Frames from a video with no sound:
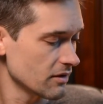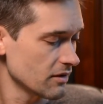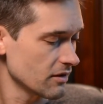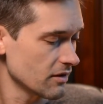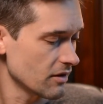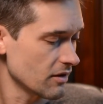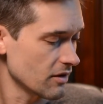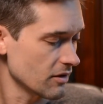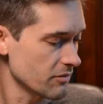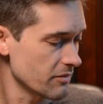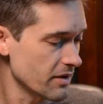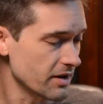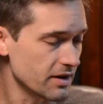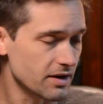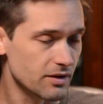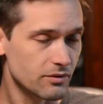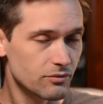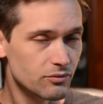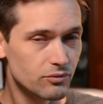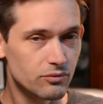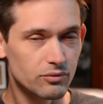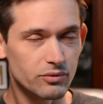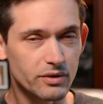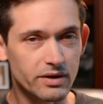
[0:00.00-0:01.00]
are
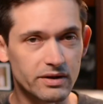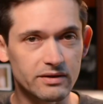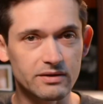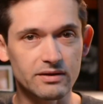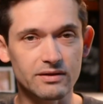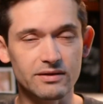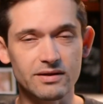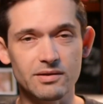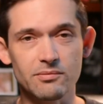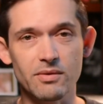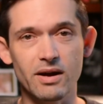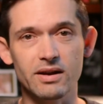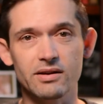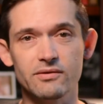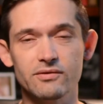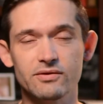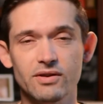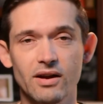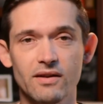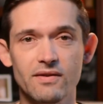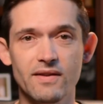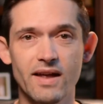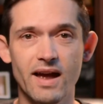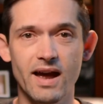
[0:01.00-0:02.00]
many reasons he might have
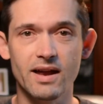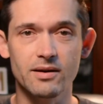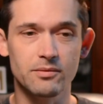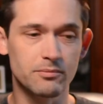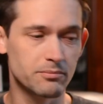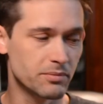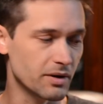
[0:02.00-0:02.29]
done that,